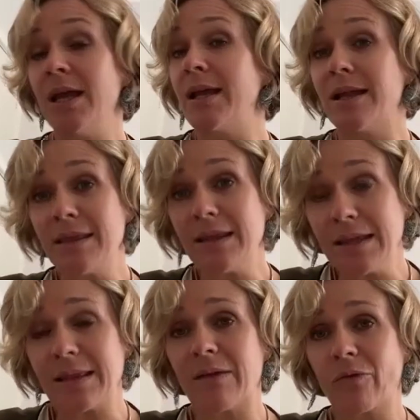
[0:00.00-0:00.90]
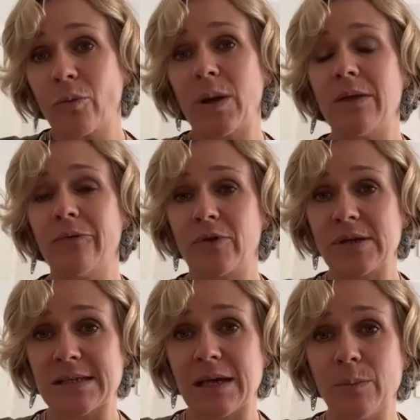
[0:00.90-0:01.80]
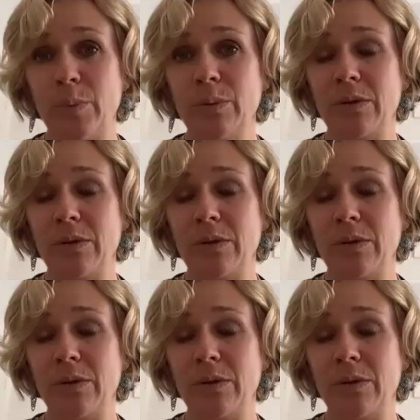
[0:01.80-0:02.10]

And I think that's where, for example,